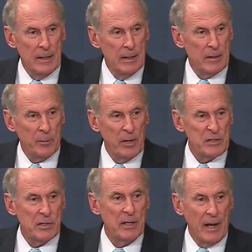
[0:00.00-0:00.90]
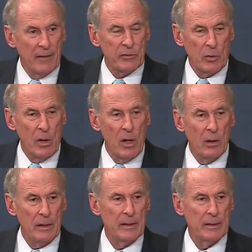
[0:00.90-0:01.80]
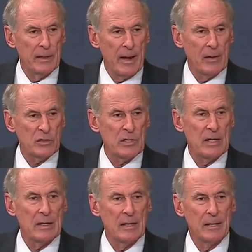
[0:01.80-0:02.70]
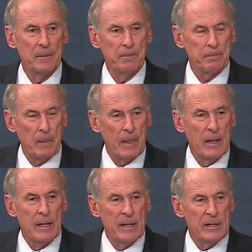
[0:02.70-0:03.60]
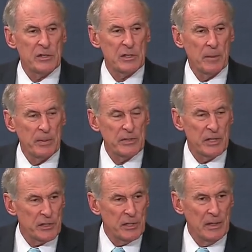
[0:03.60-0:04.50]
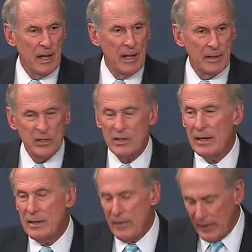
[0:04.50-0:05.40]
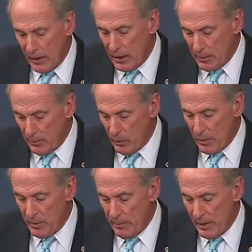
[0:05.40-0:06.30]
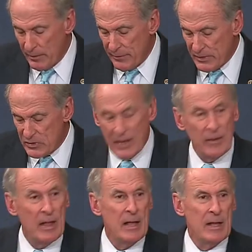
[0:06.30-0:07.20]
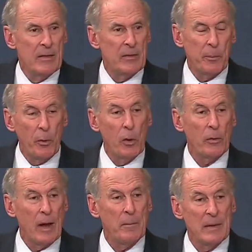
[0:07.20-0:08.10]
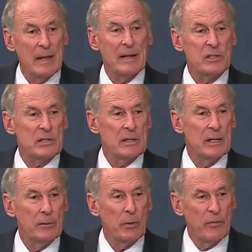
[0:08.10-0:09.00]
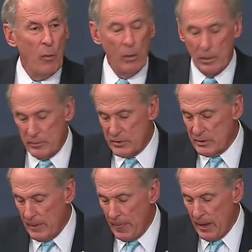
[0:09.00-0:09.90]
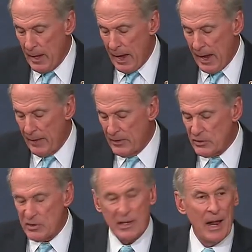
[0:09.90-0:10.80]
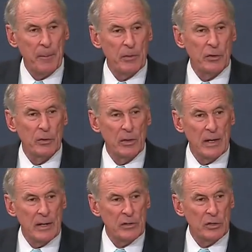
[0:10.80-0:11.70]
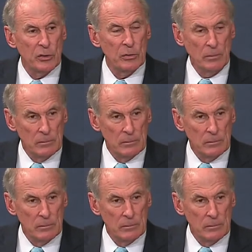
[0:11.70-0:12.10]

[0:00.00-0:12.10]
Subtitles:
The President, after all, in announcing his position on extending unemployment benefits, said that the program needs reforms, and this is an opportunity to